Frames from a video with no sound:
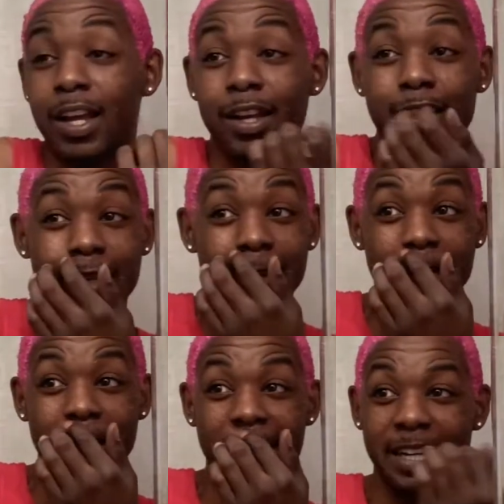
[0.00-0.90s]

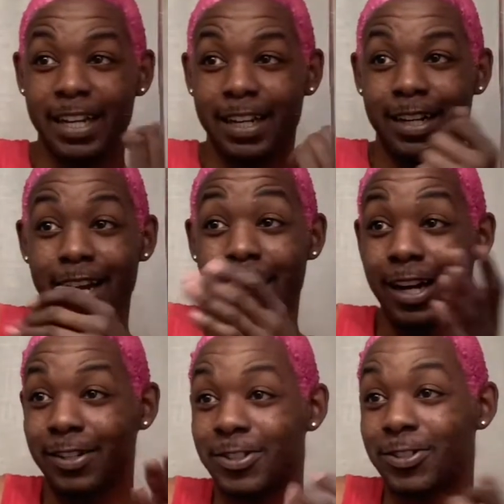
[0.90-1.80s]
Yeah, and
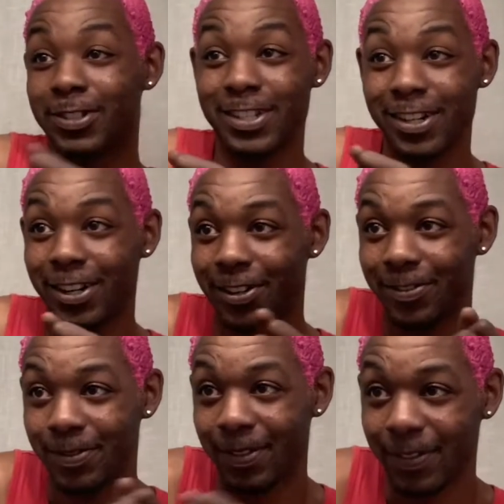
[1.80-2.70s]
I'll talk to y'all
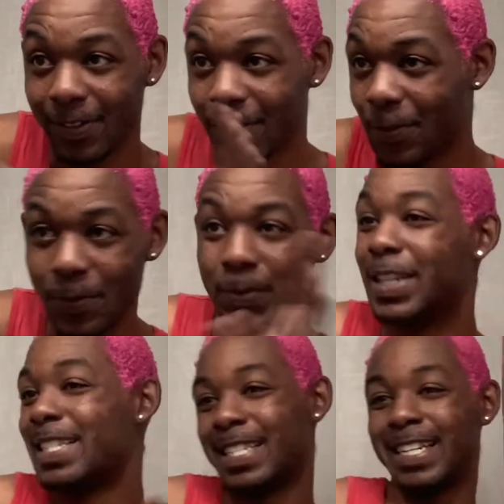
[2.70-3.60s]
when
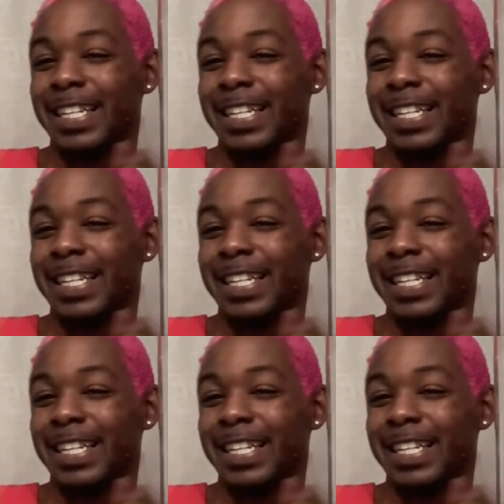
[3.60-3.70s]
it's done.